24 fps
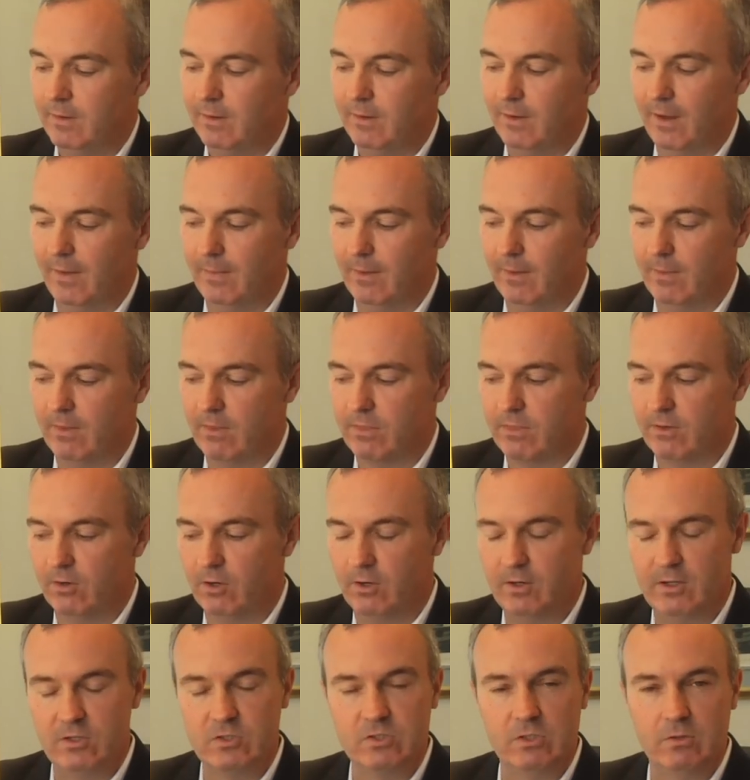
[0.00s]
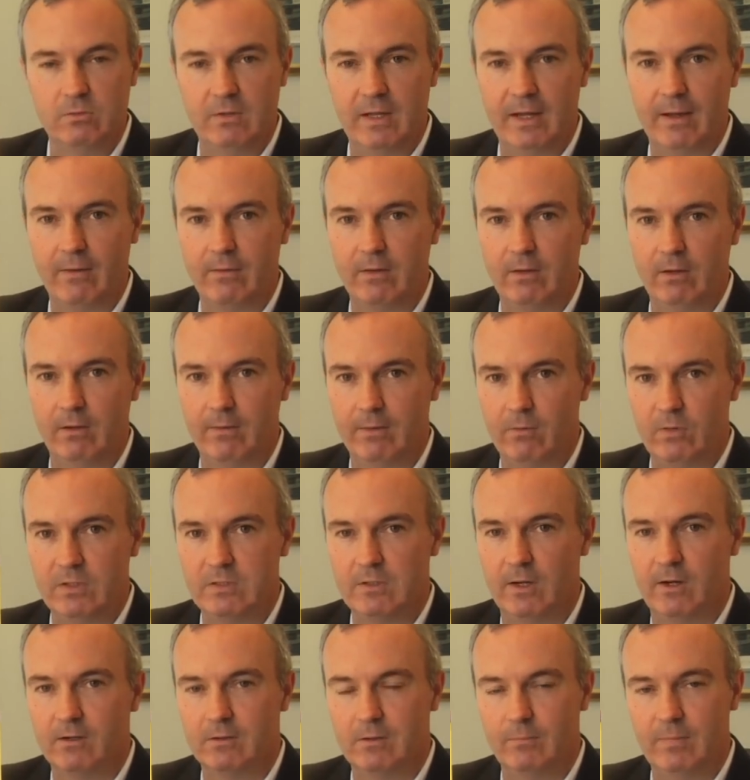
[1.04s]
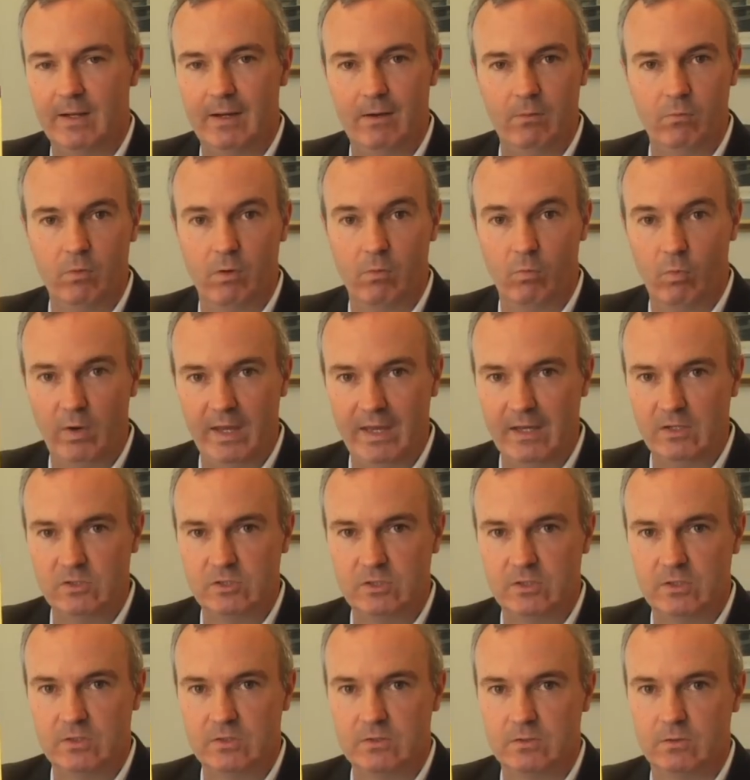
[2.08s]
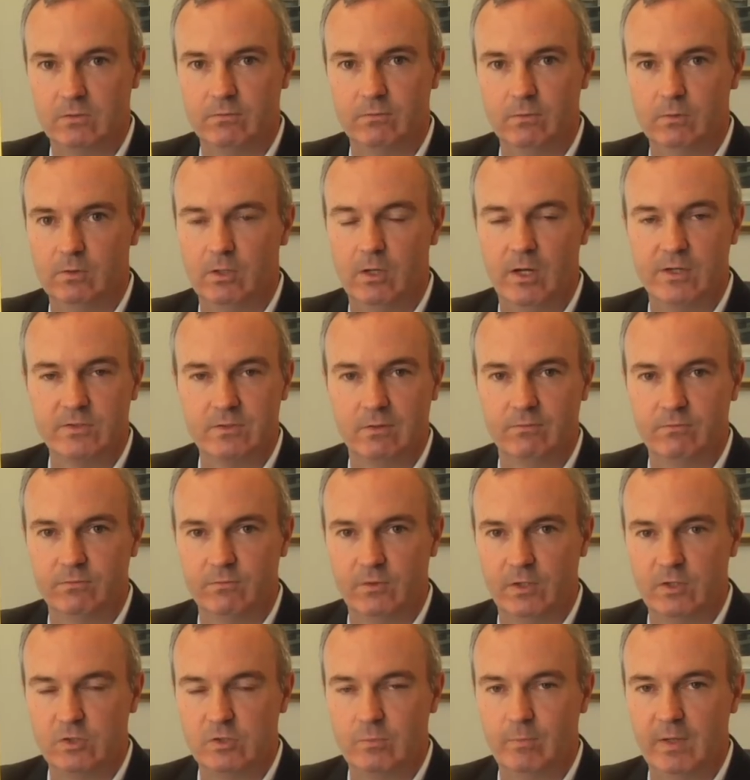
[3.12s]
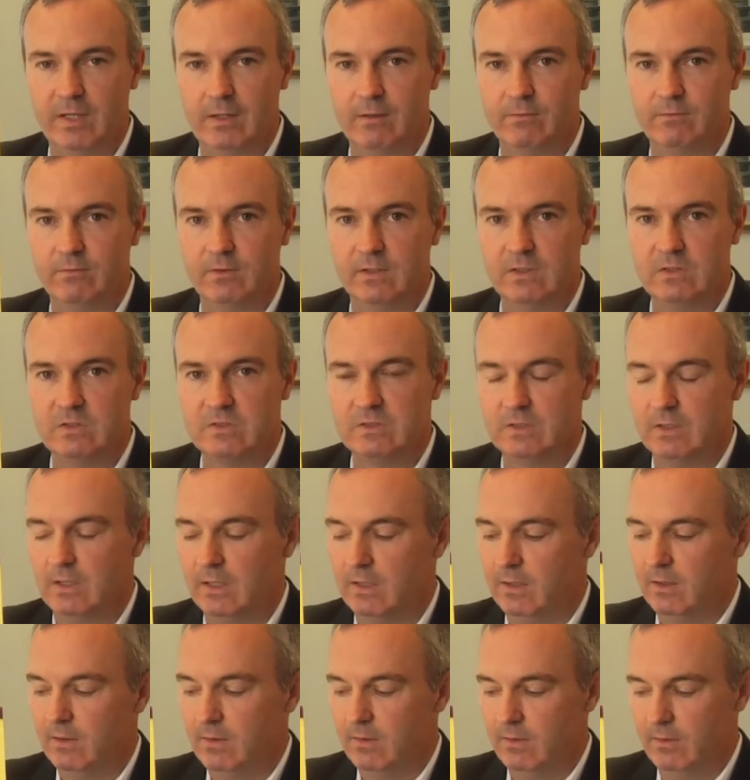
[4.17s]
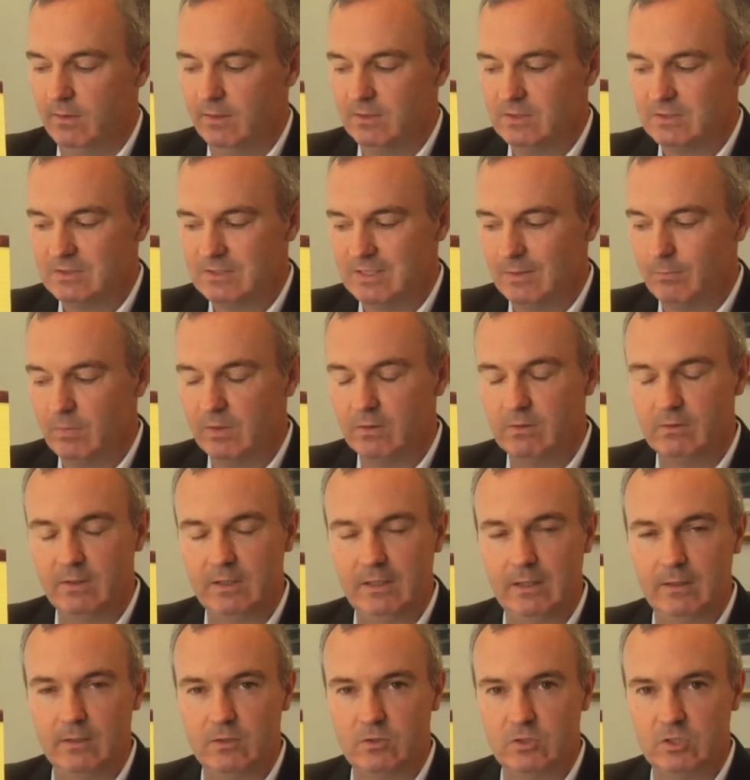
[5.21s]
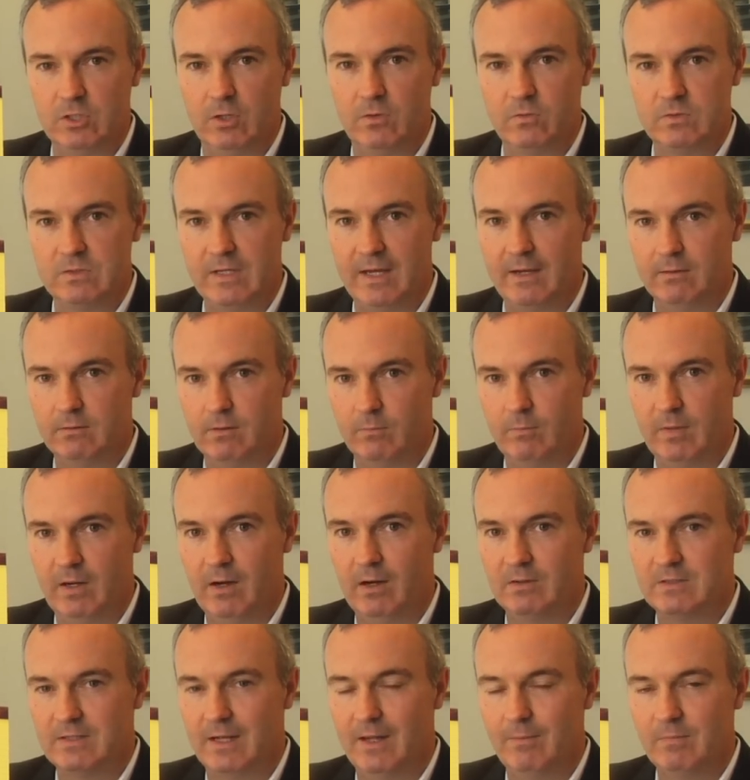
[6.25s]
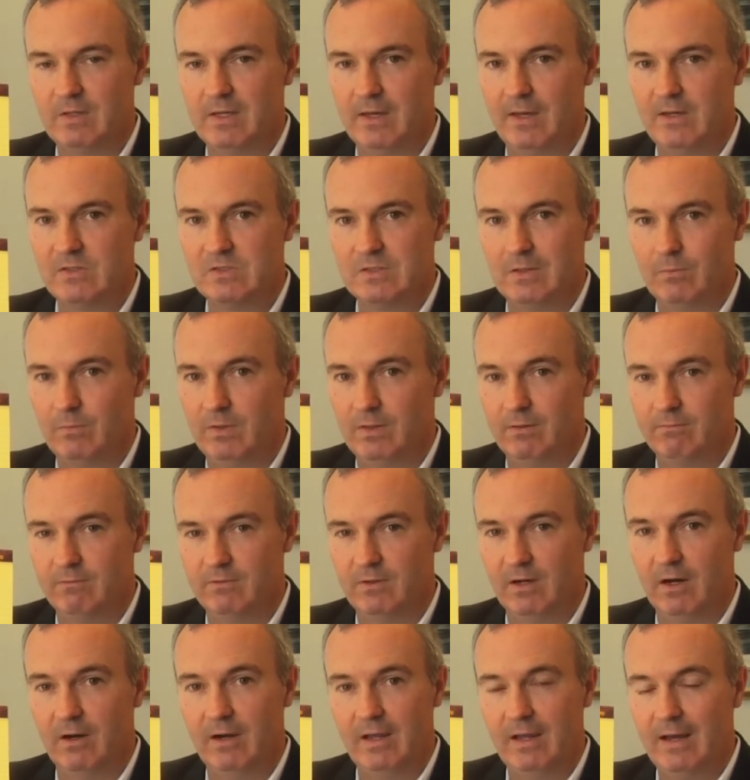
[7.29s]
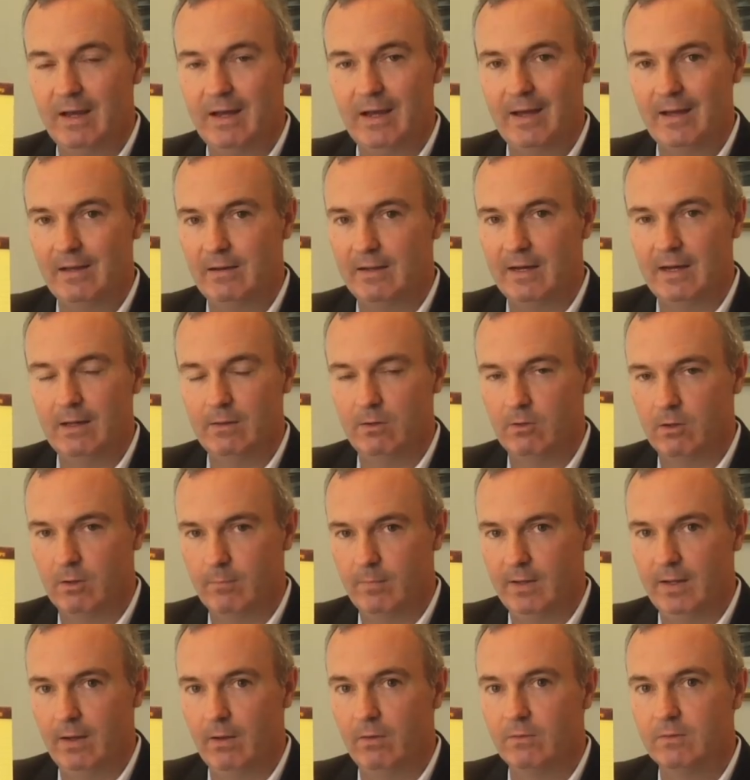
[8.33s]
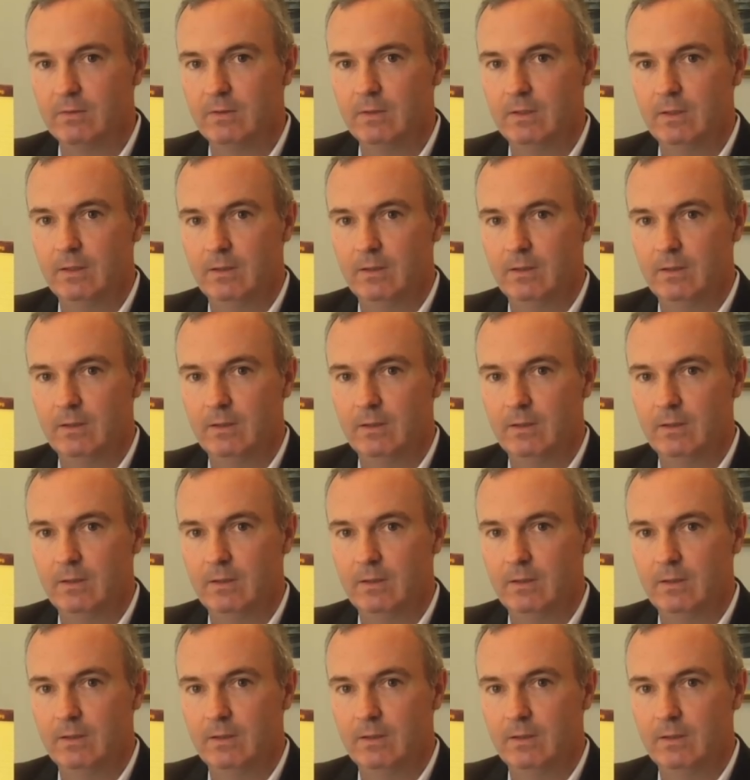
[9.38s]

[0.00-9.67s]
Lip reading: And then the third issue down here that we talked about were wages or loss of fringe benefits. This typically in a Jones Act or maritime case can be a very high dollar amount.